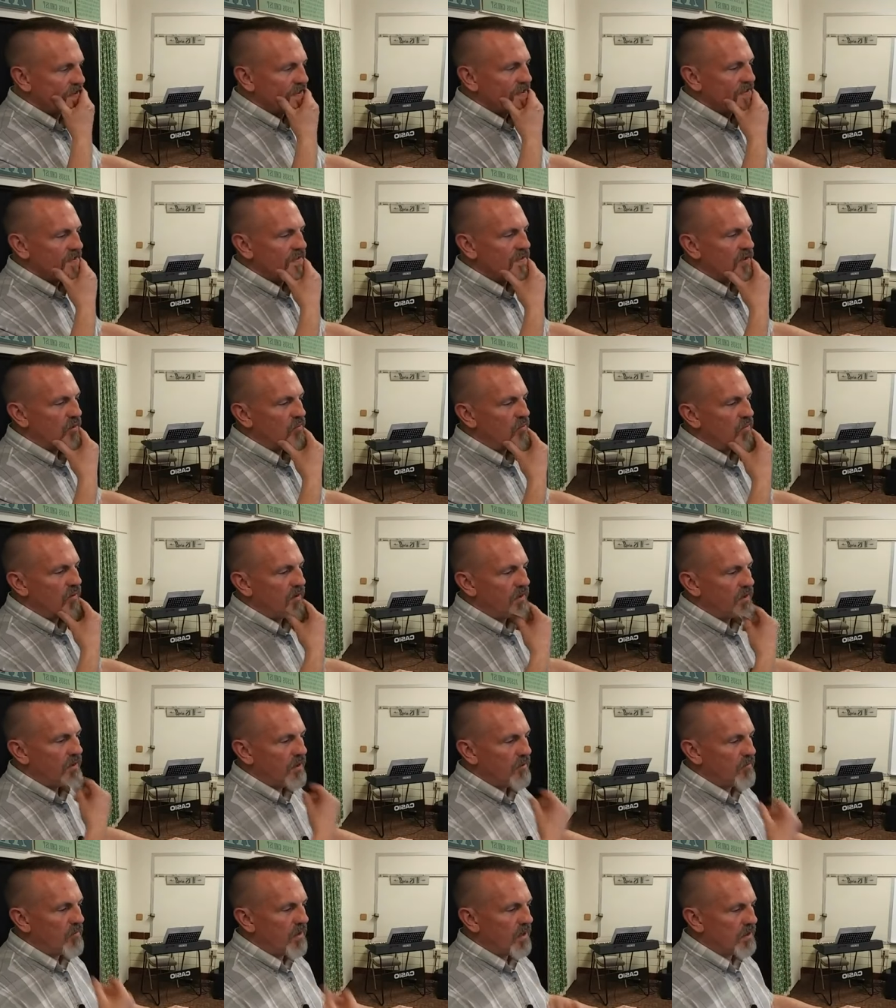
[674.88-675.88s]
So
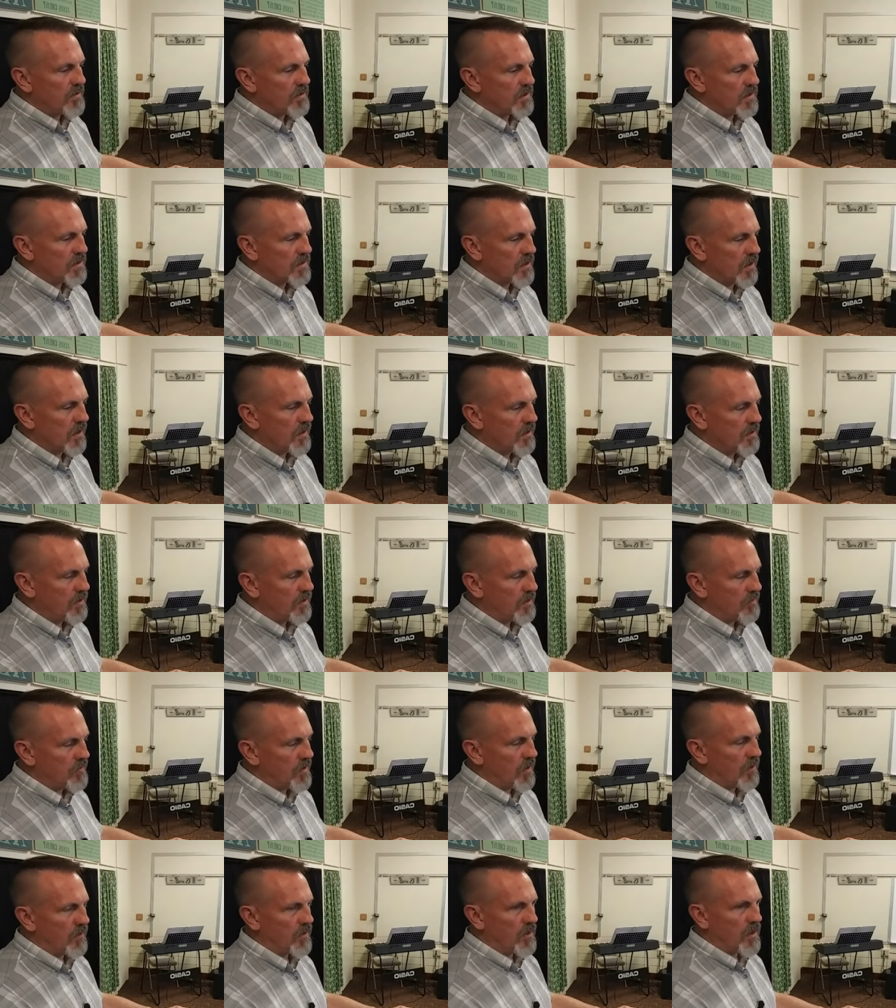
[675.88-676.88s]
bringing back this idea
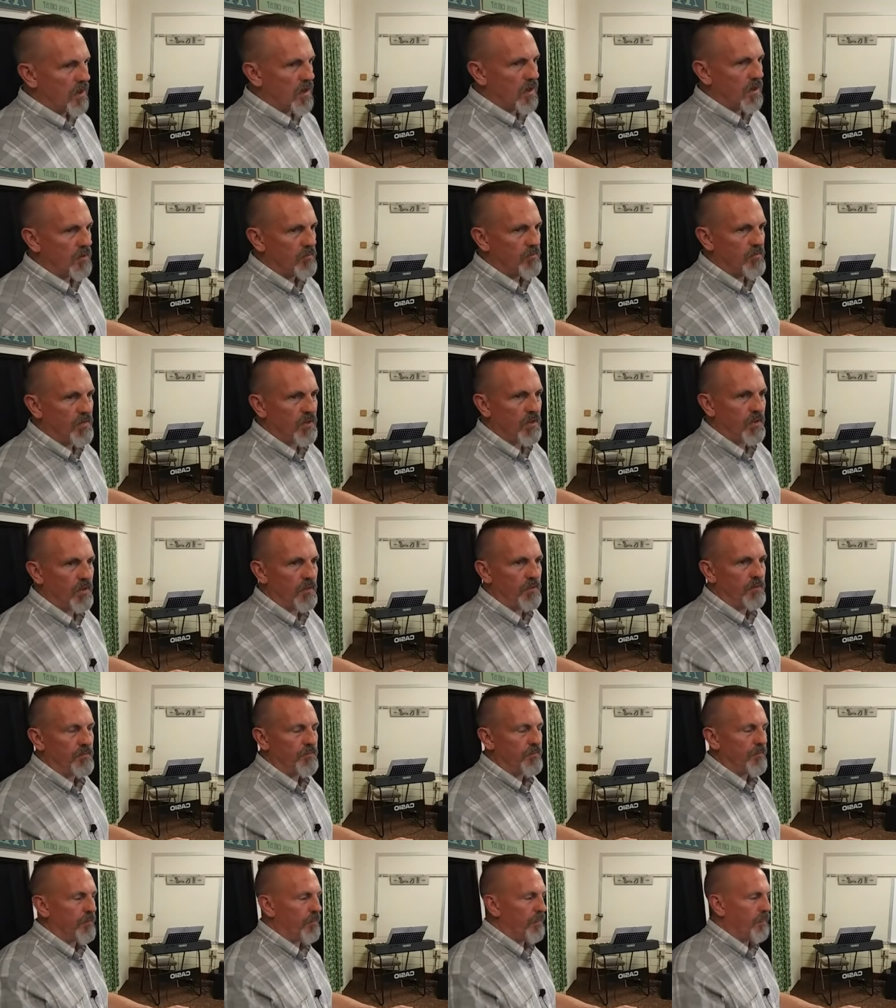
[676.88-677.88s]
about God
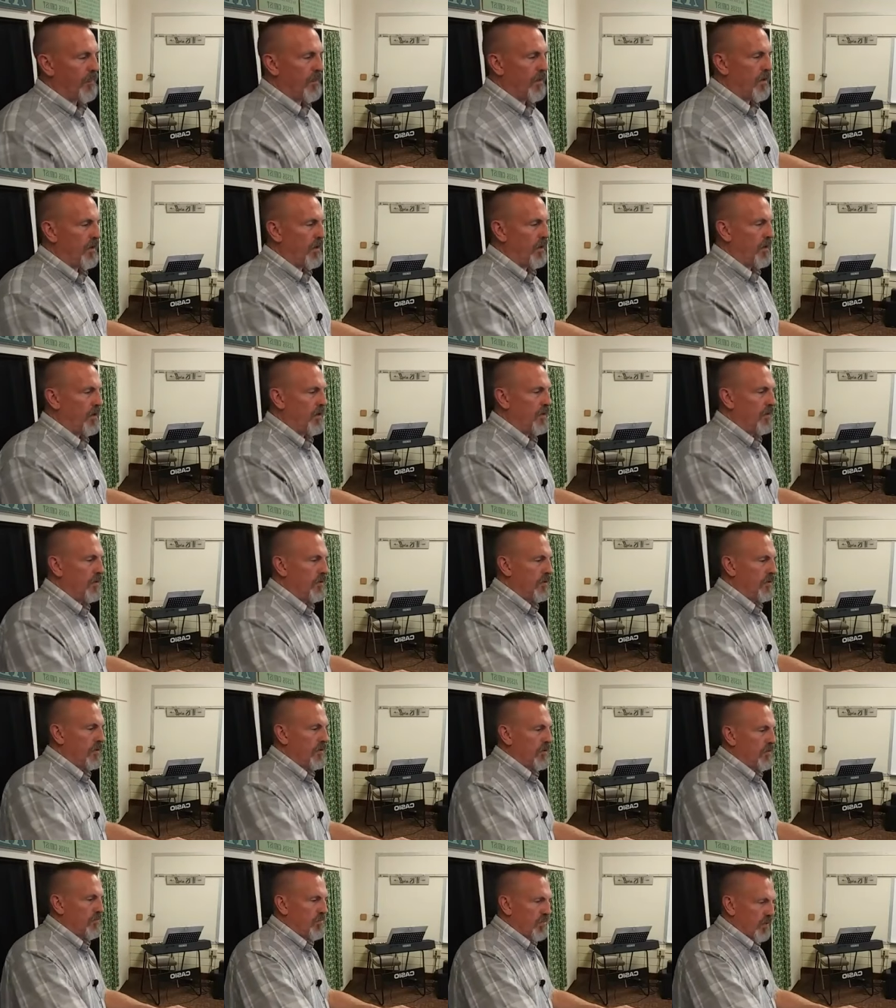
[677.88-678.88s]
being
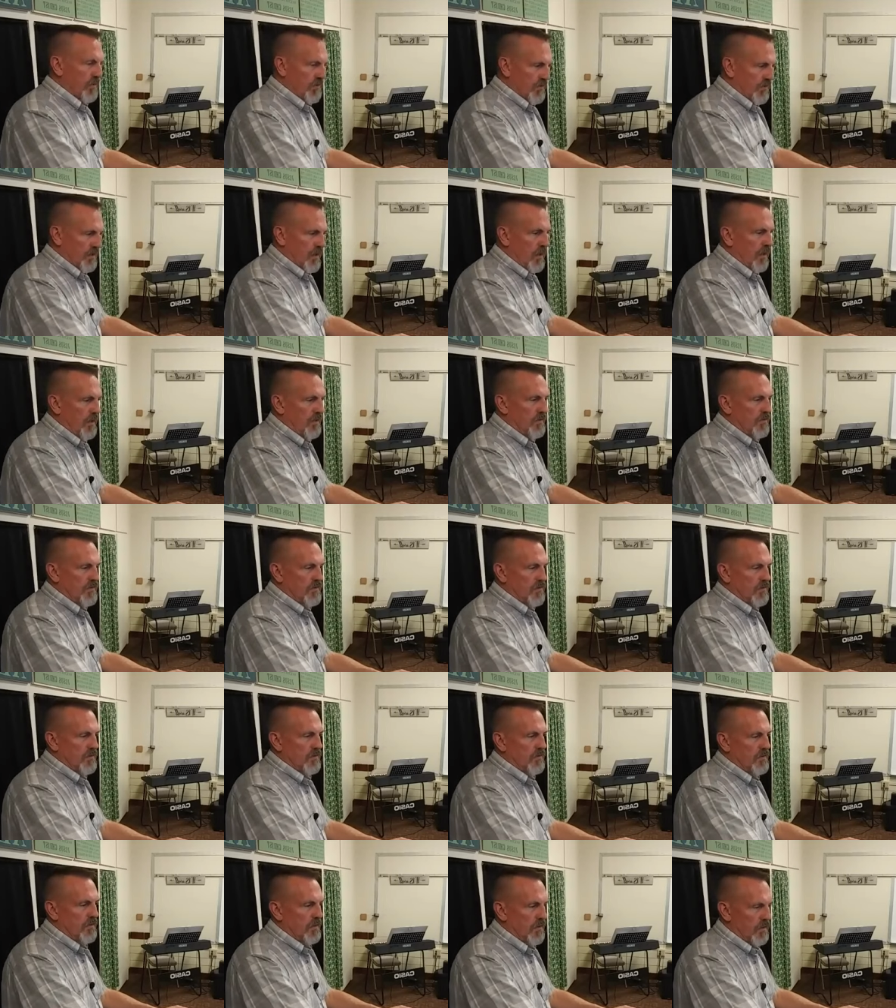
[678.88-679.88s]

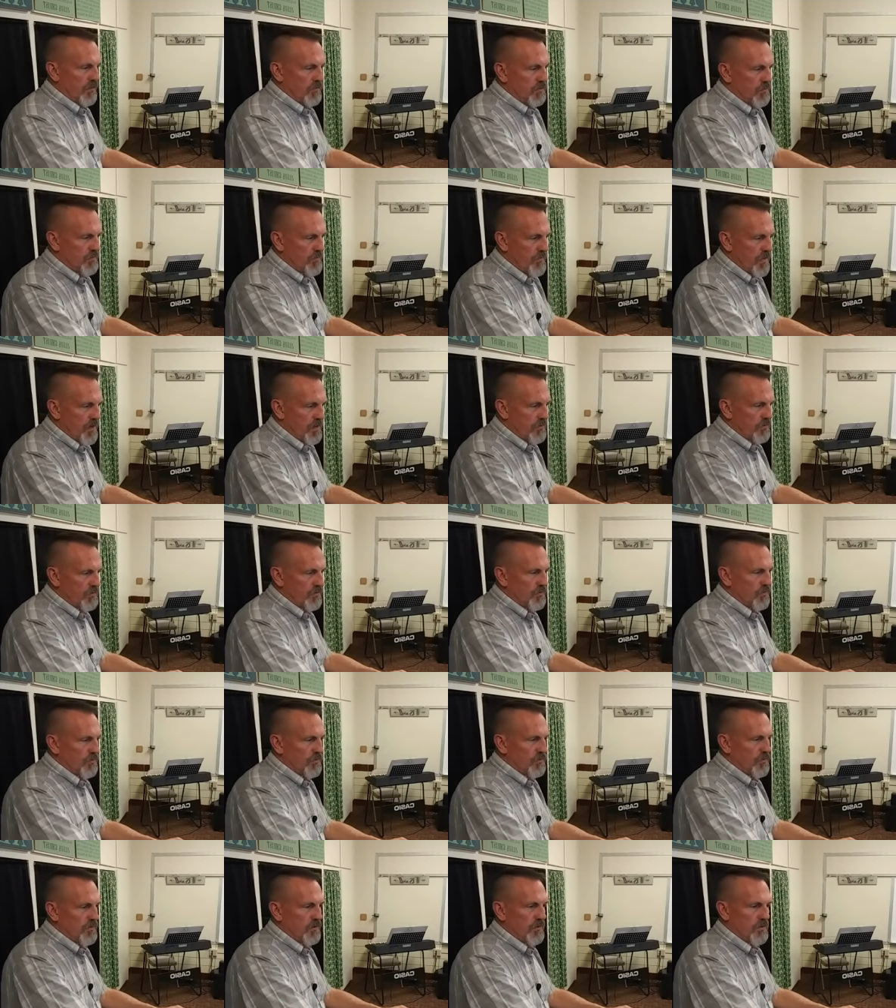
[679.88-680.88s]
precise in his
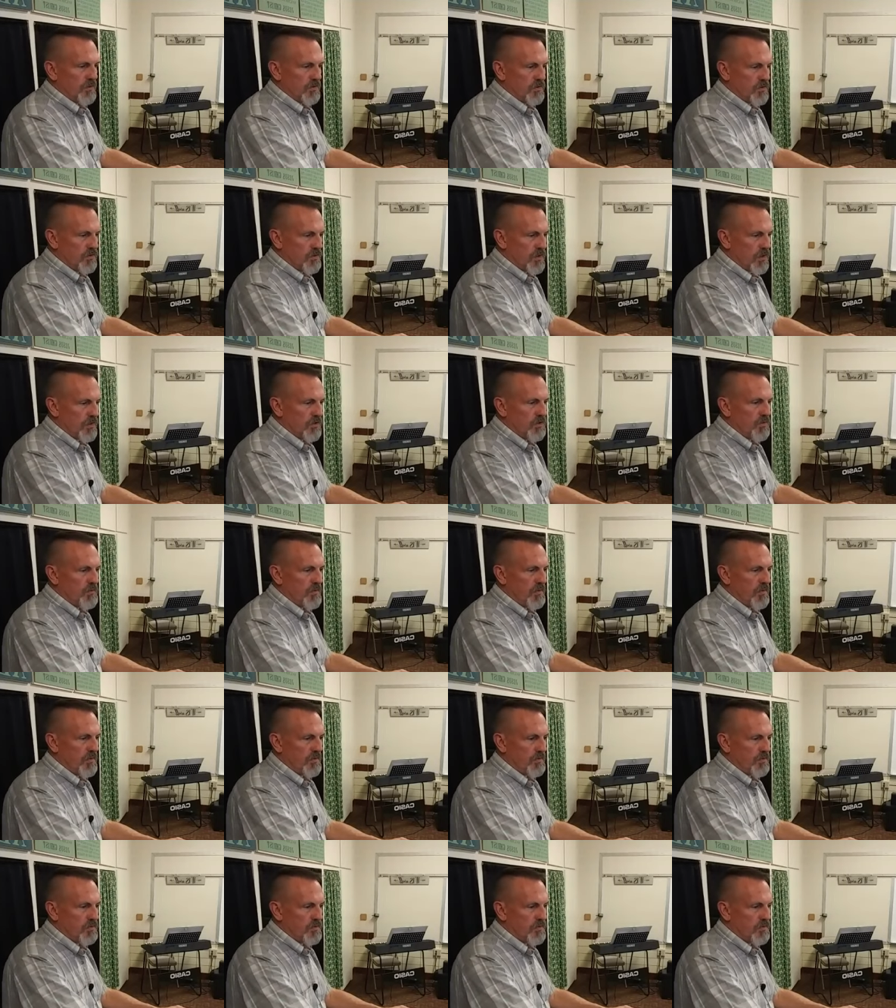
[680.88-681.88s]
measures and his
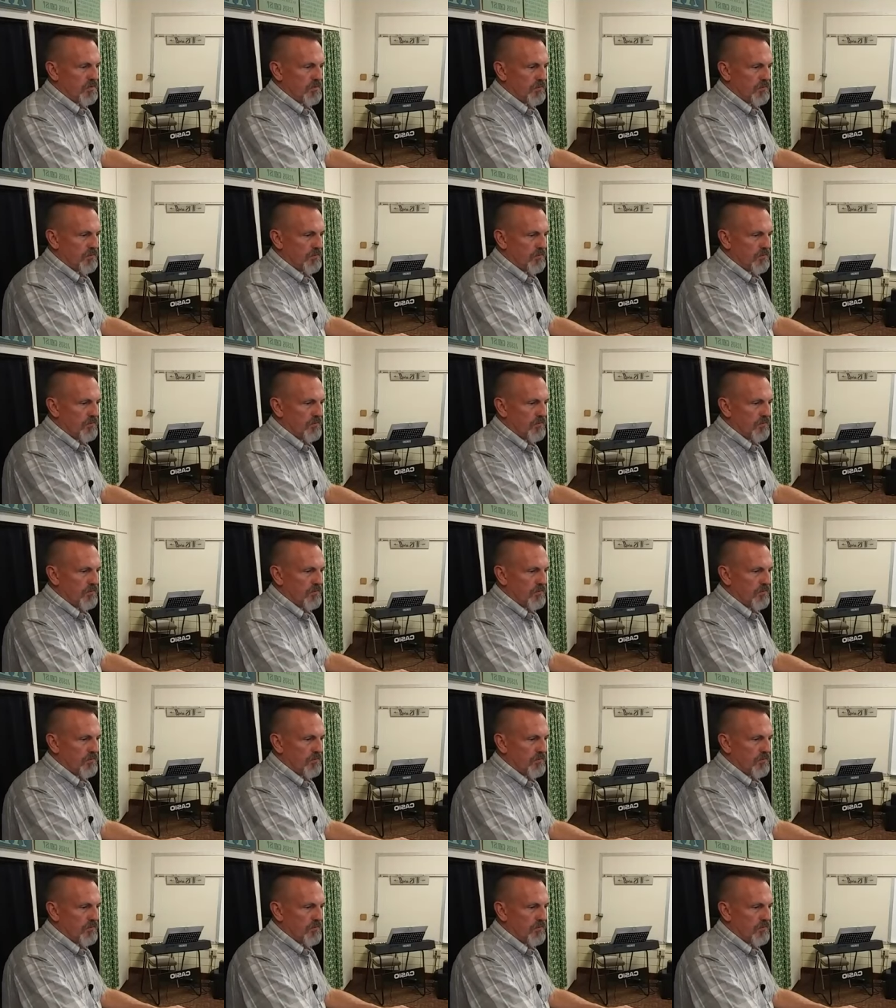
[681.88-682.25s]
judgments,